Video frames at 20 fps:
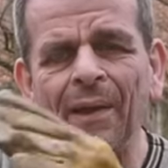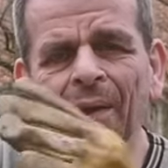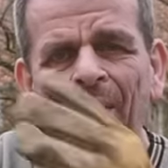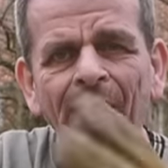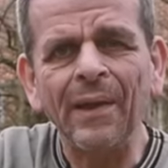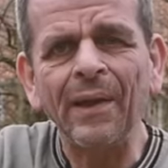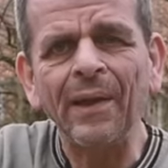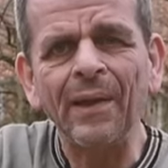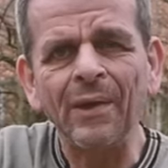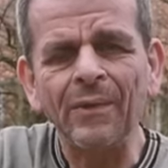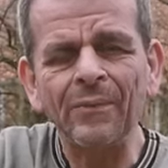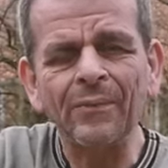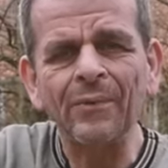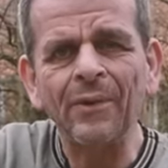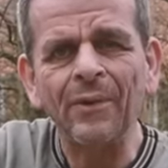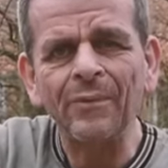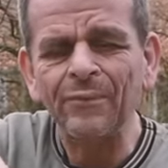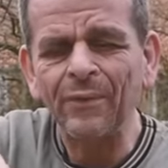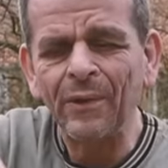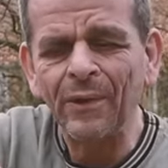layer of,
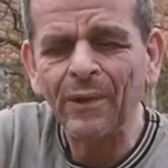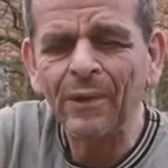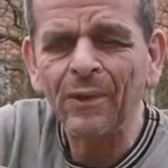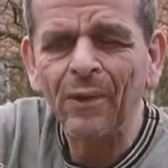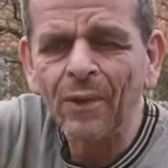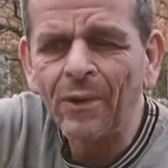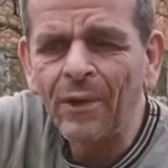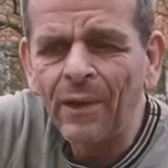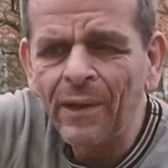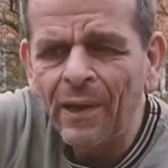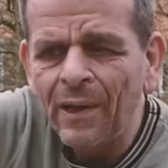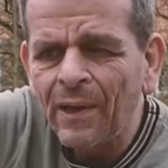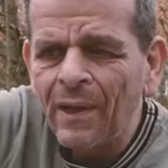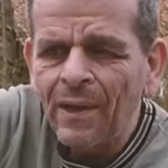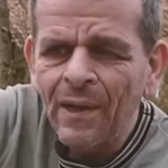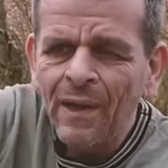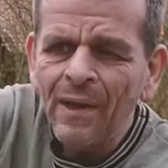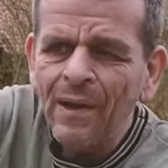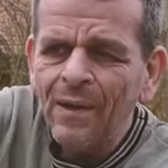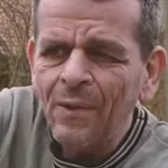of, ferric chloride,
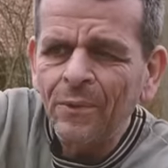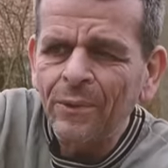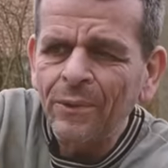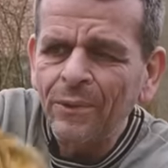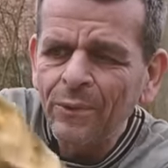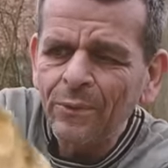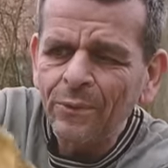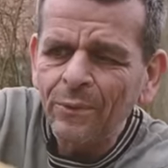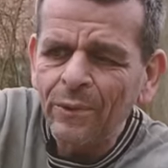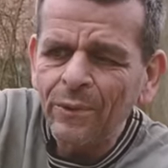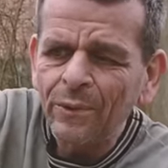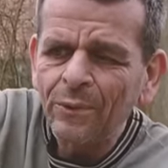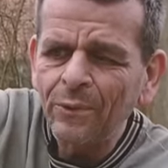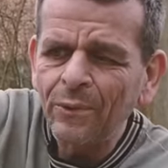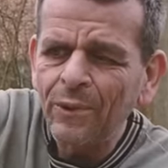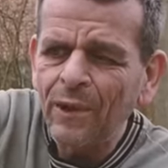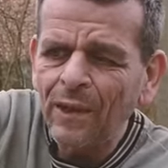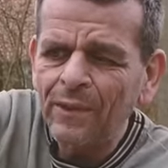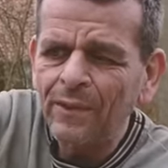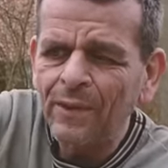when you when you do
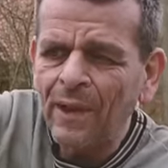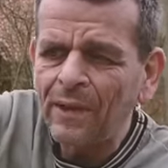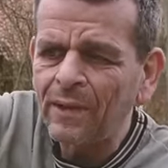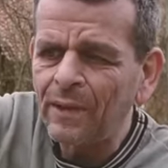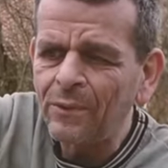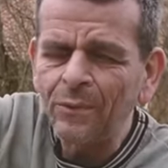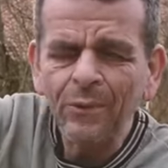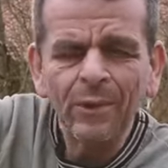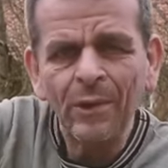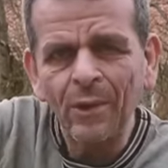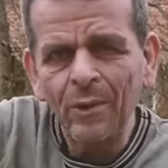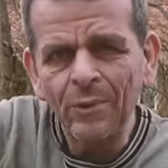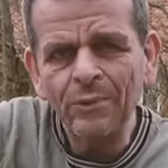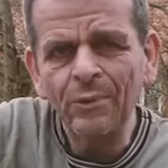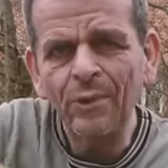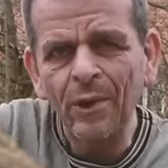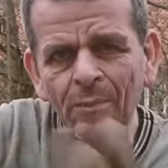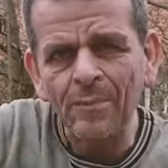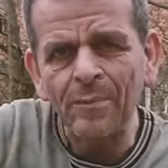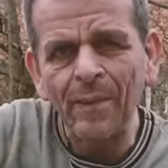it like that, and you can also
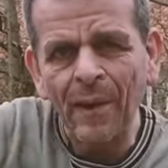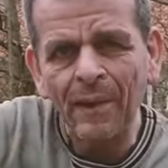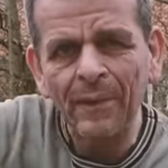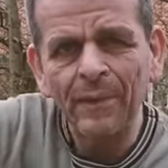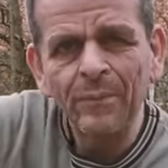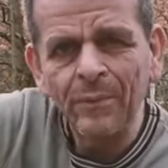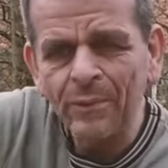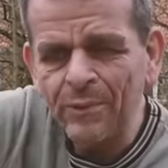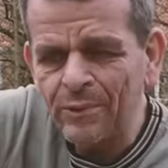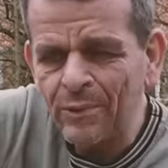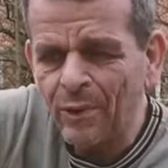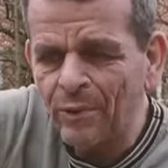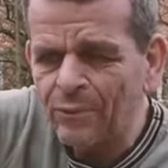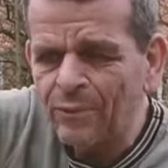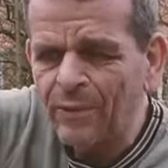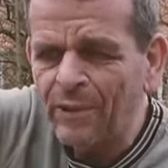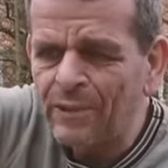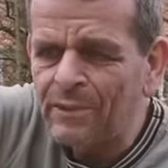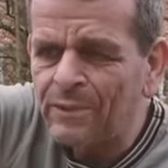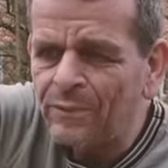combine it with
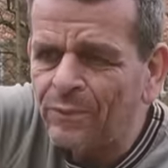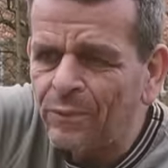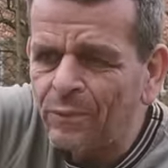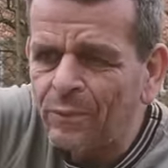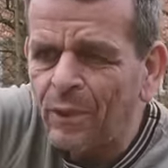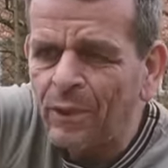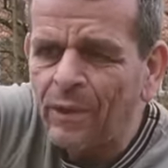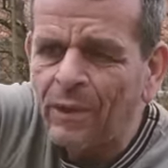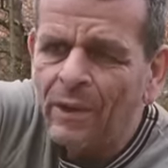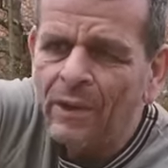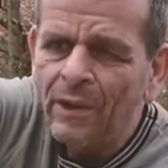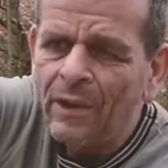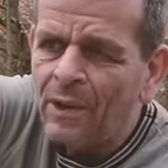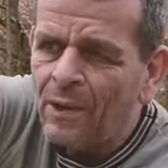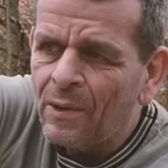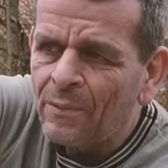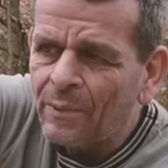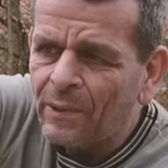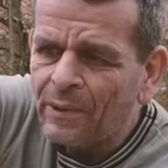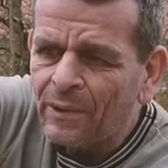sulfates if you want.
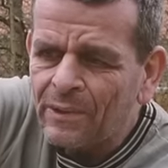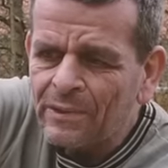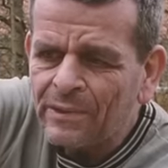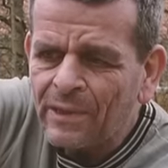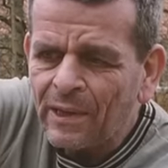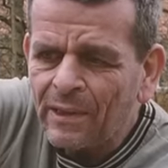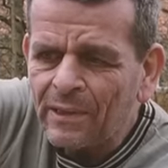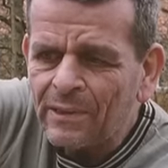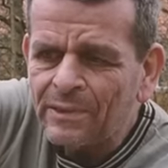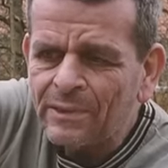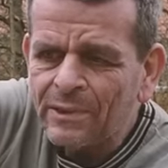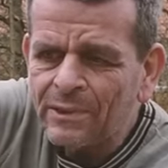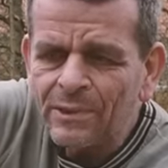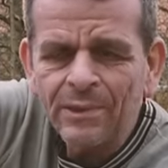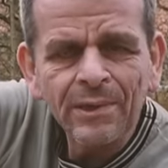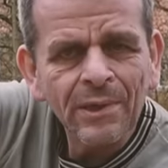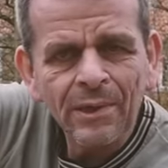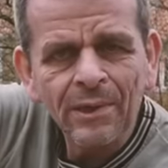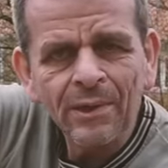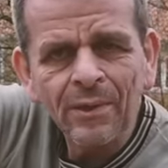But in this case, it's just
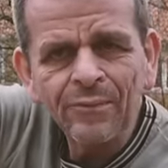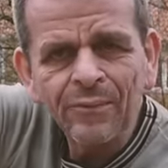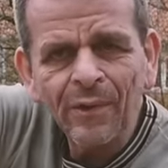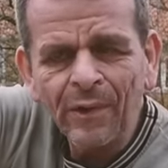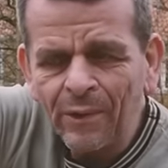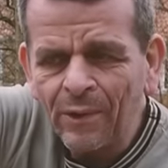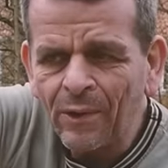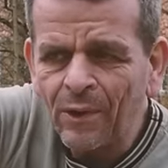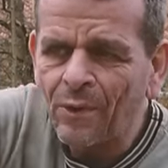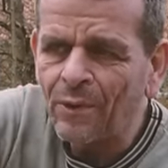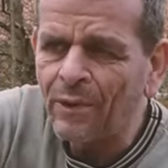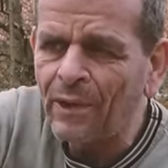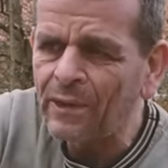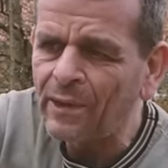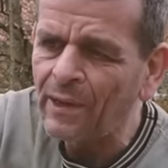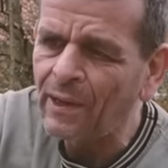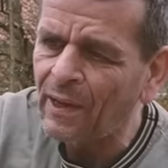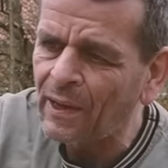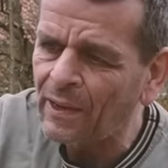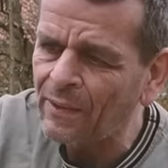uh, the ferric chloride,
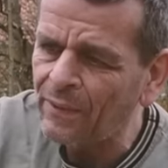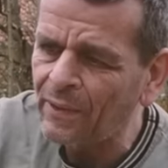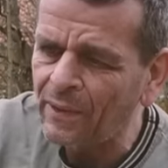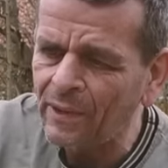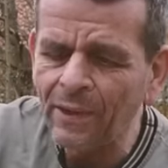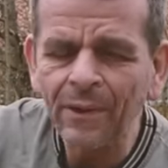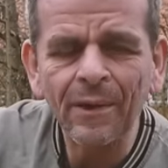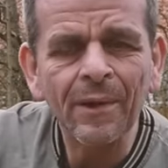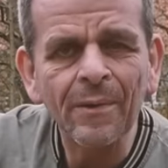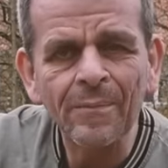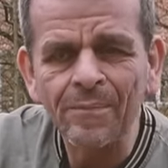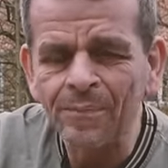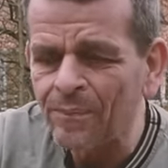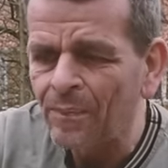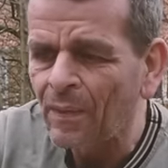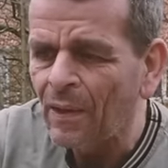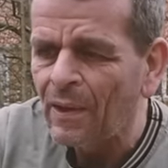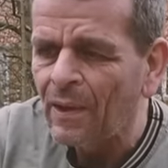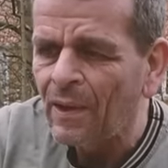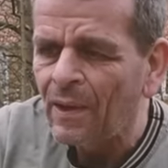and then um,
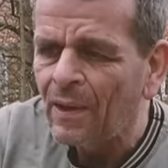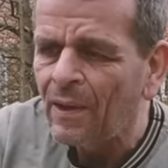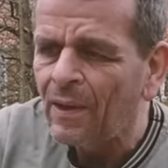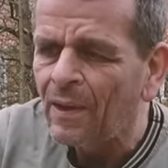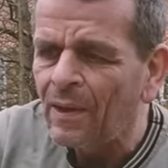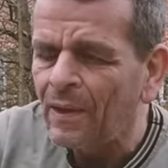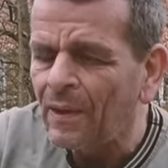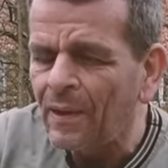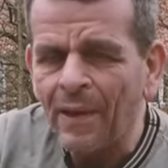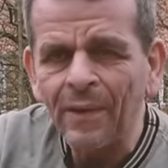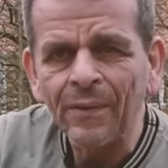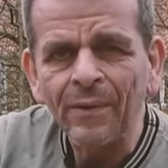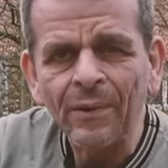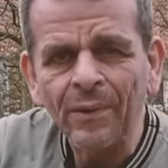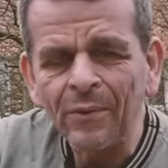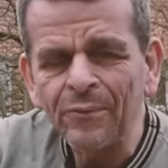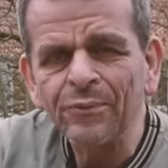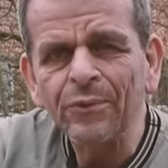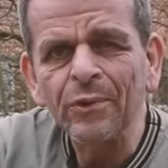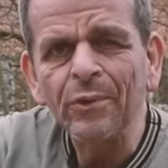and then
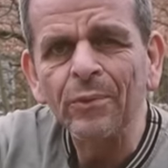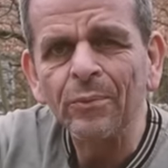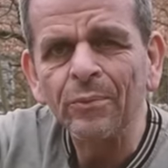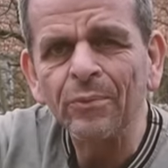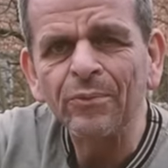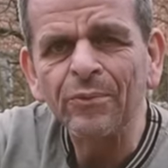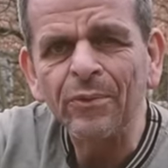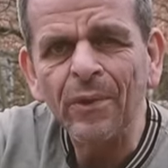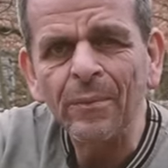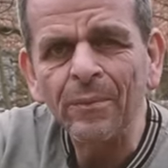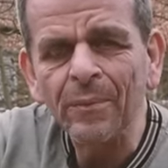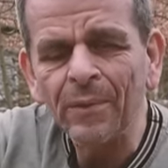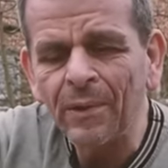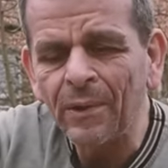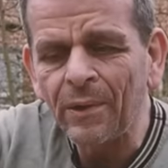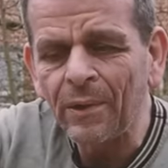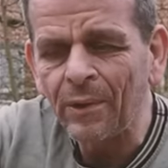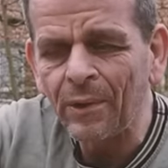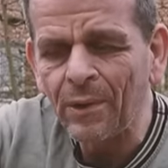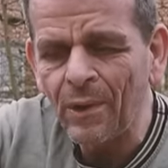the fumes from the,
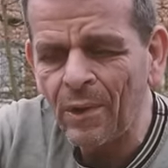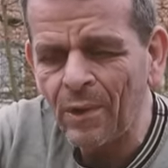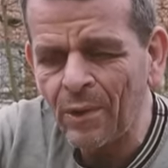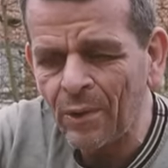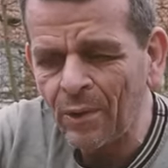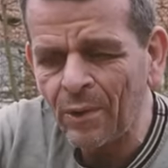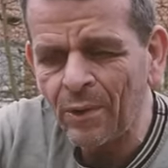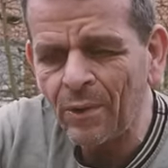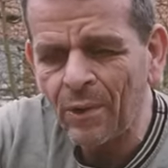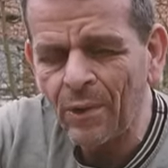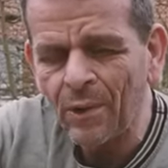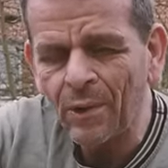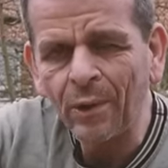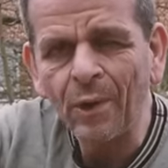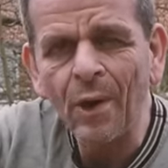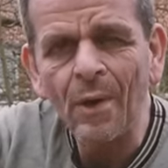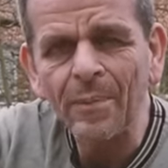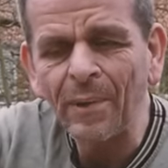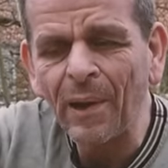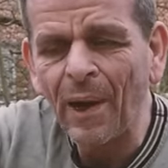uh, the
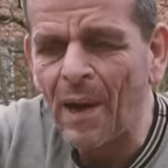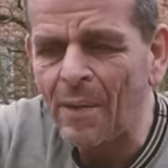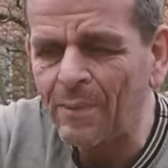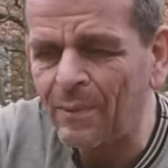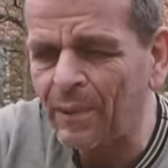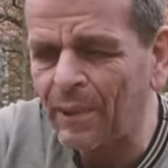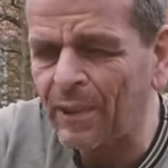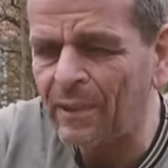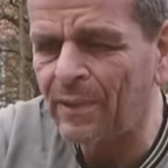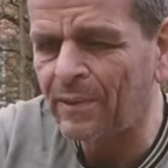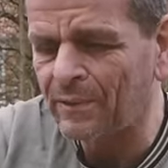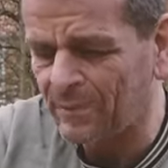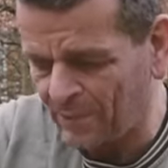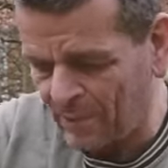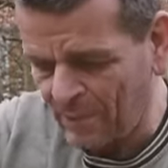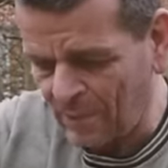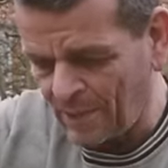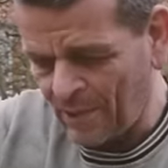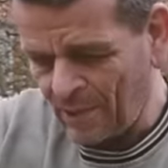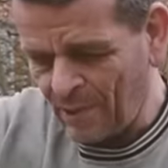copper carbonate.
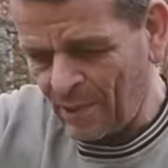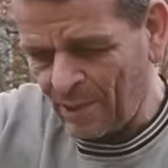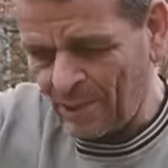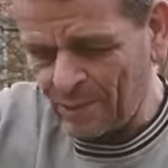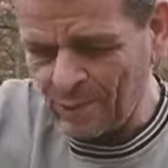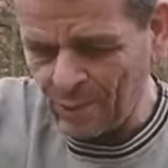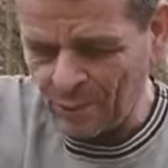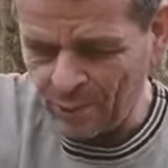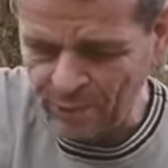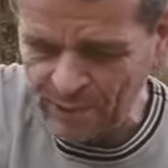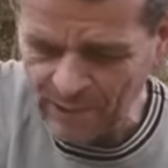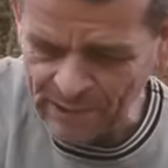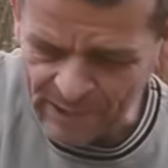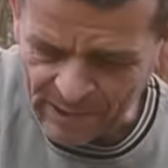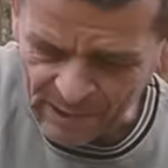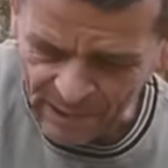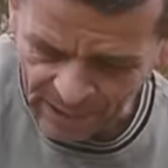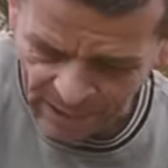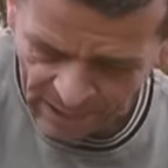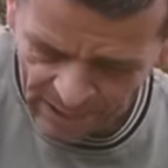So this
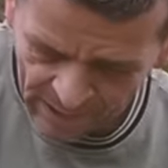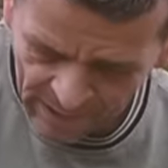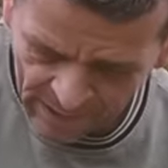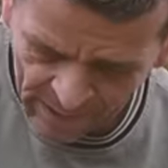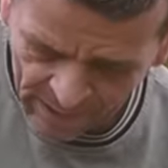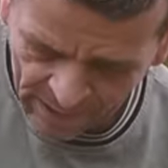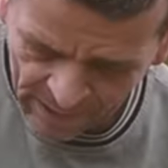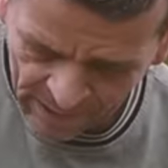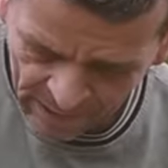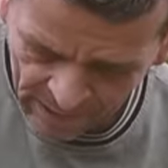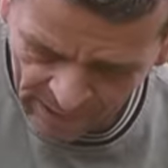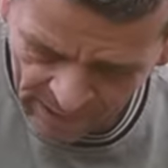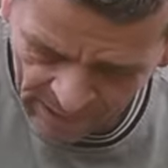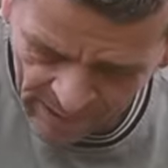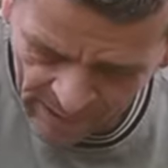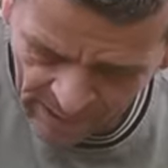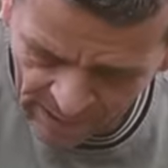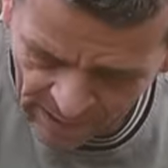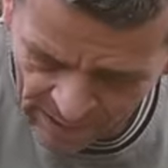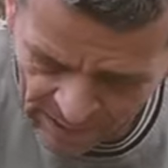
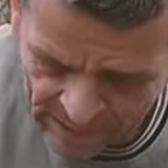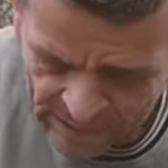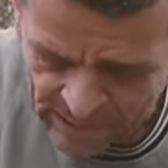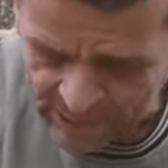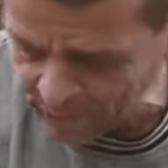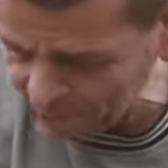is